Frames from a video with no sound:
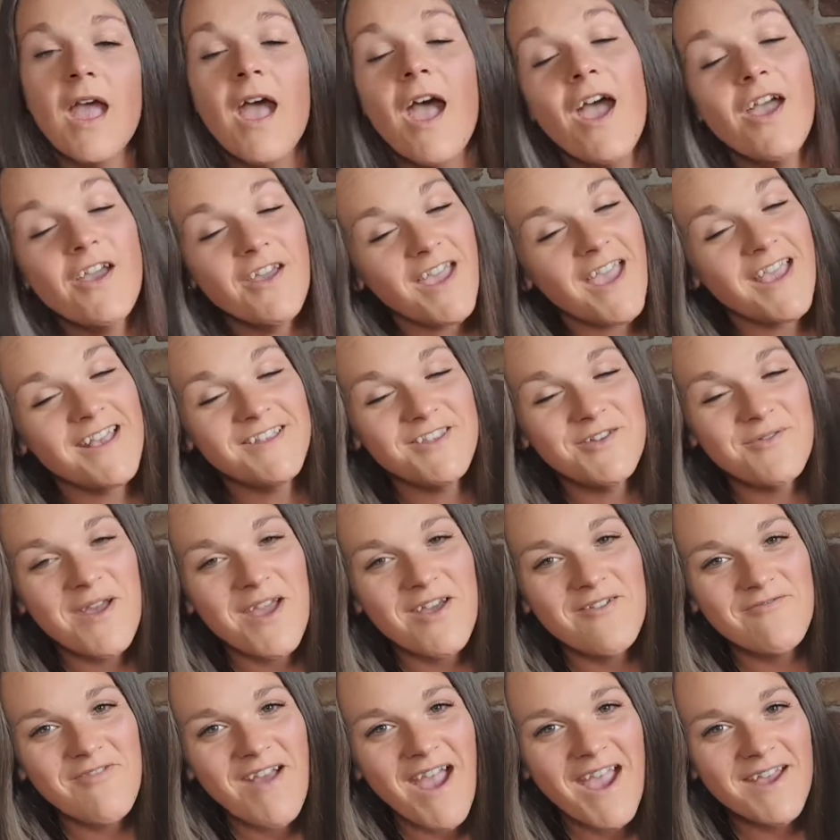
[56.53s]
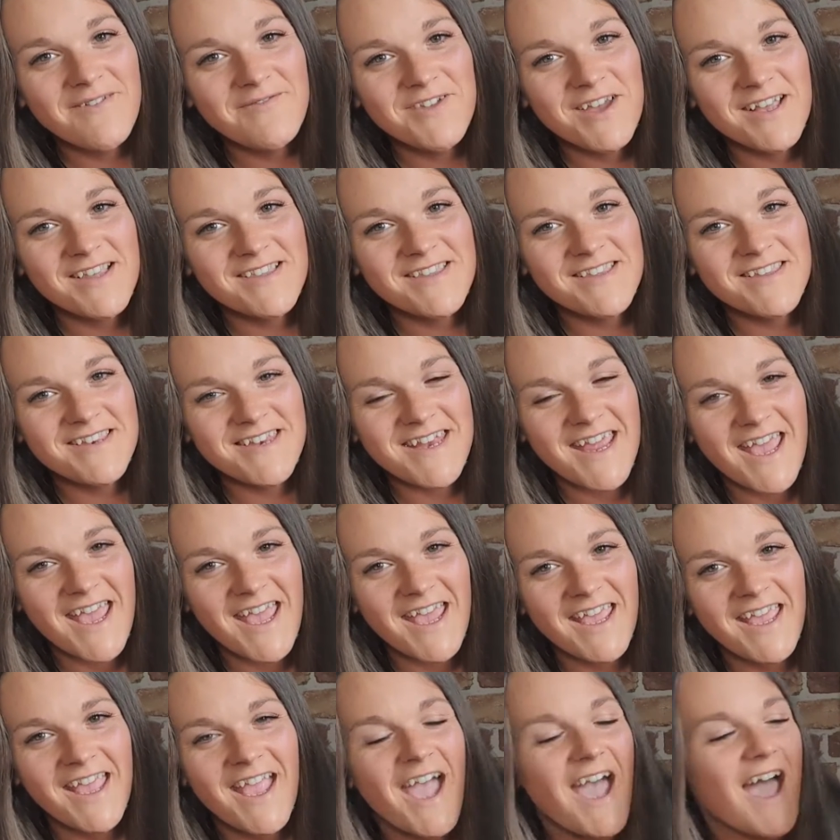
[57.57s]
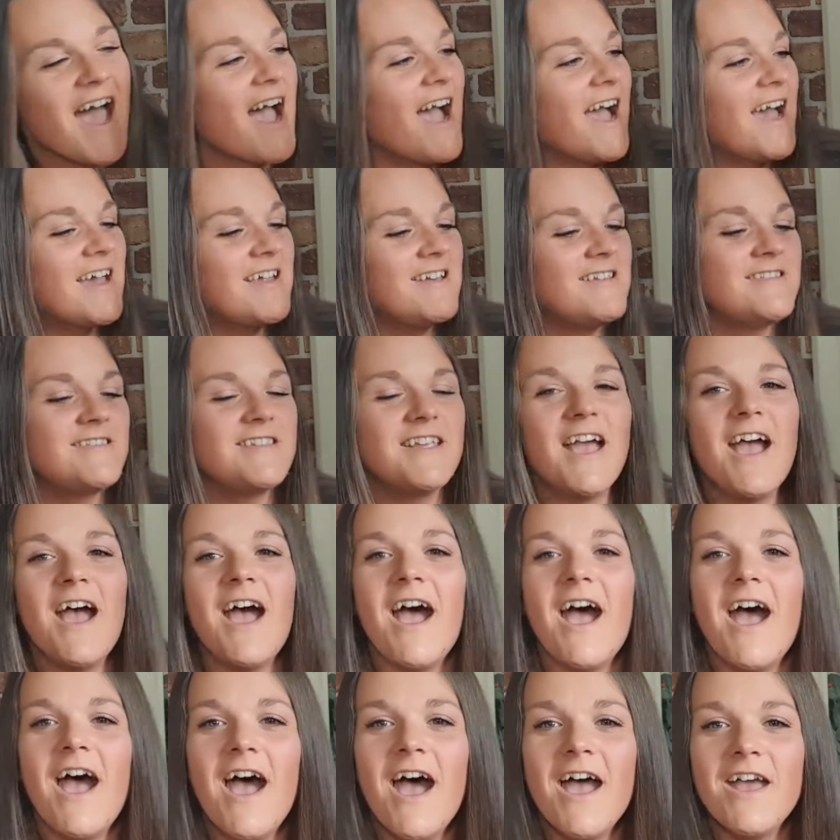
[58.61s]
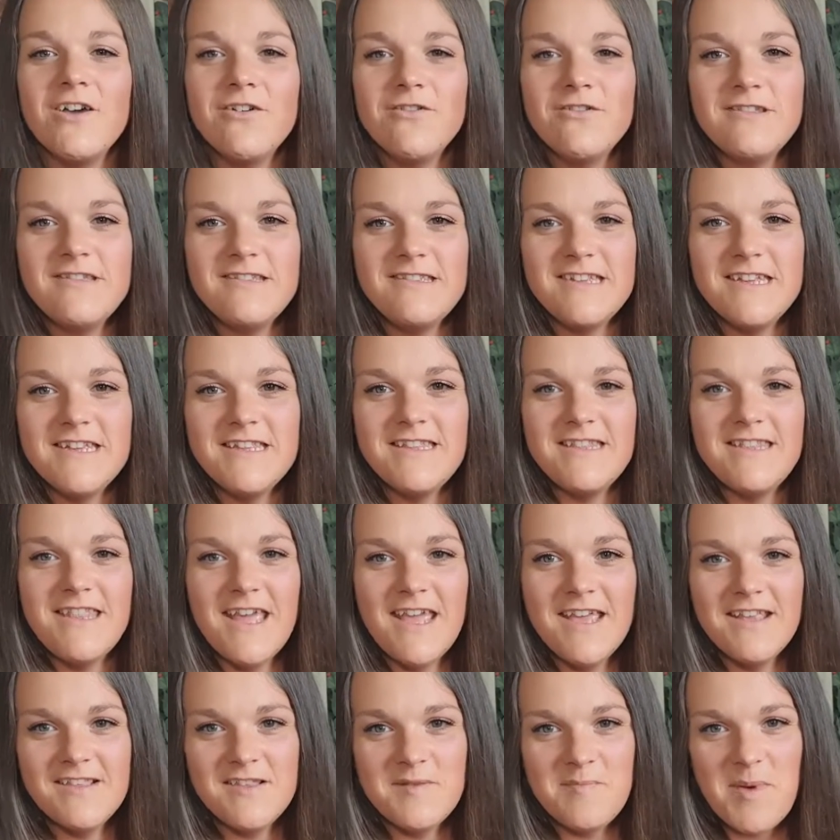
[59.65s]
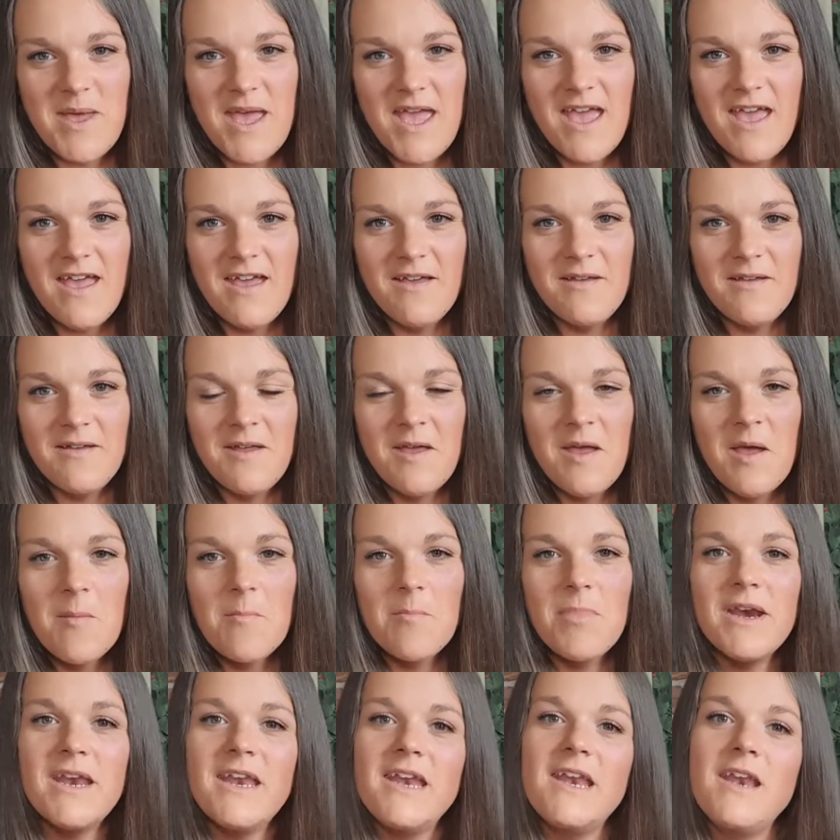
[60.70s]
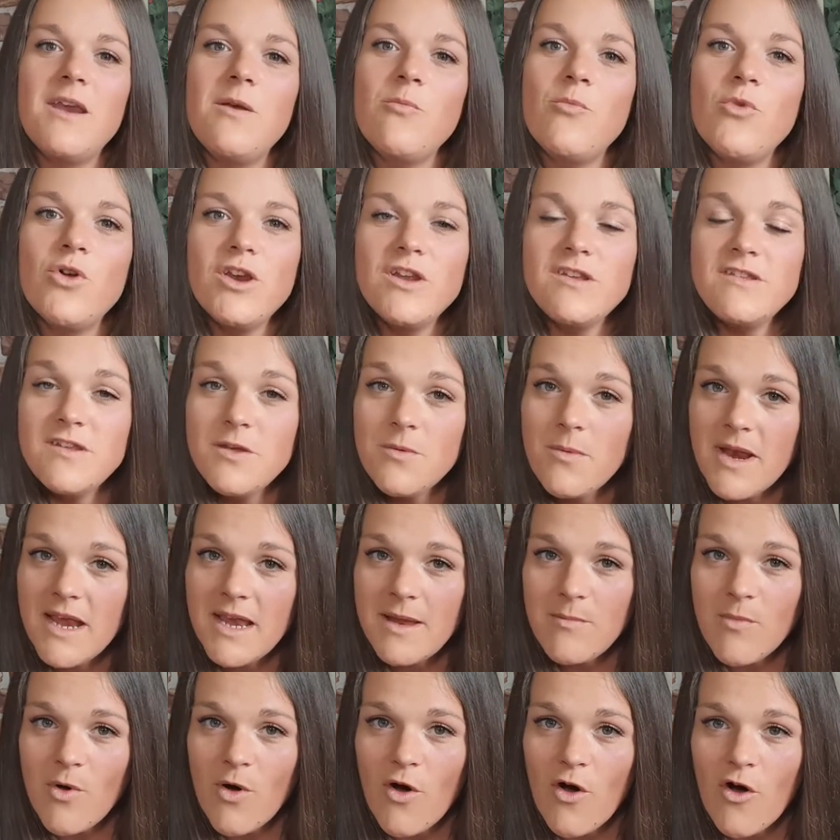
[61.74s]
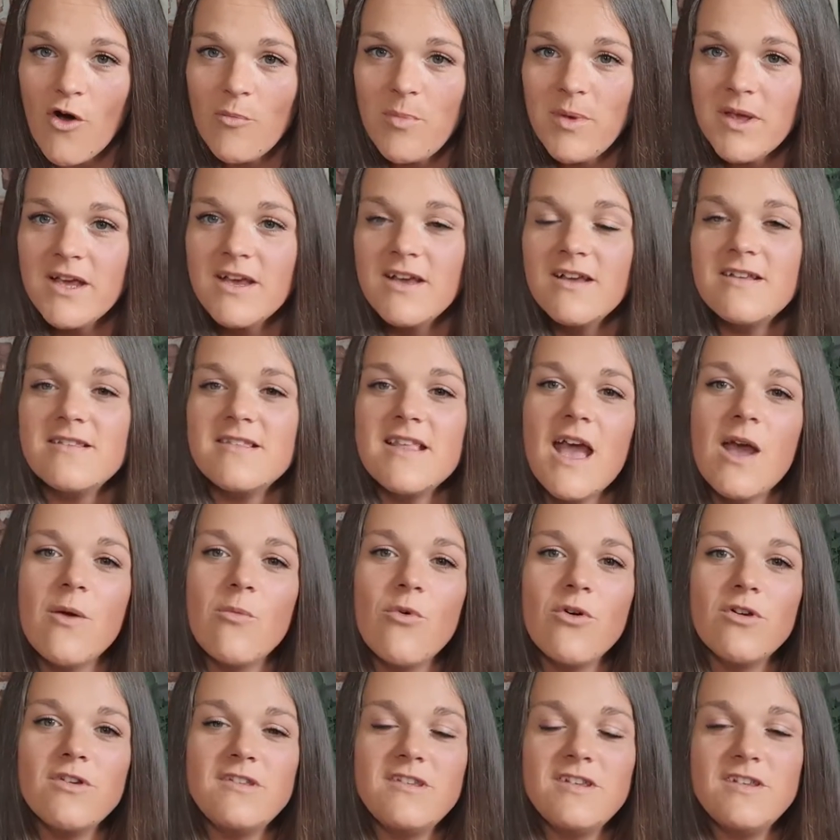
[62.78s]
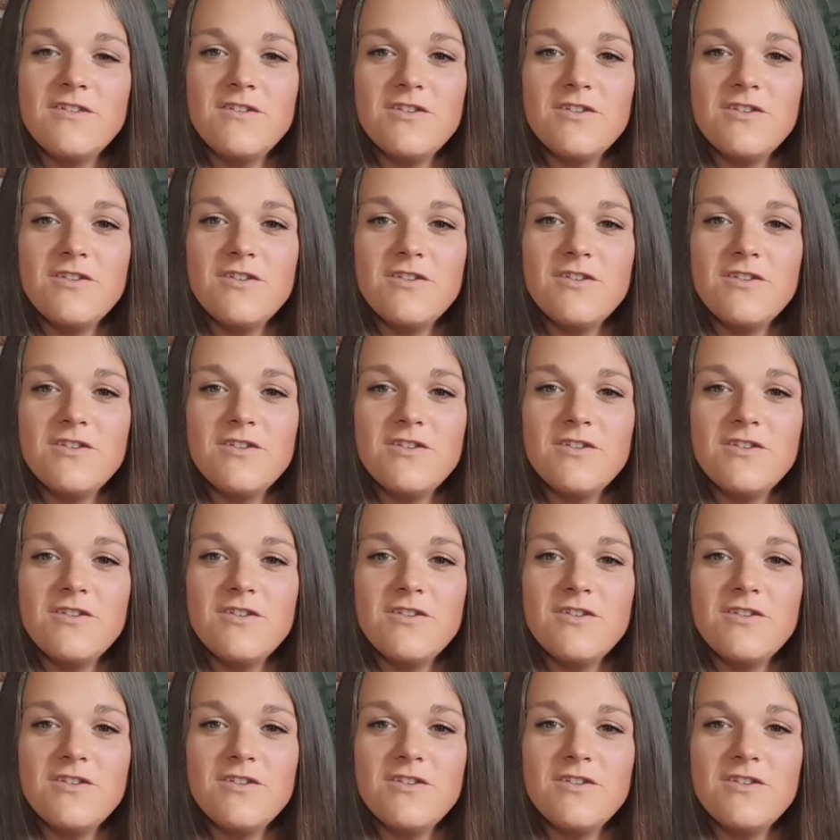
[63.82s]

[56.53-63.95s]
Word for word: Okay, so it arrived yesterday and I undid this bit, but I didn't want to do any more because I wanted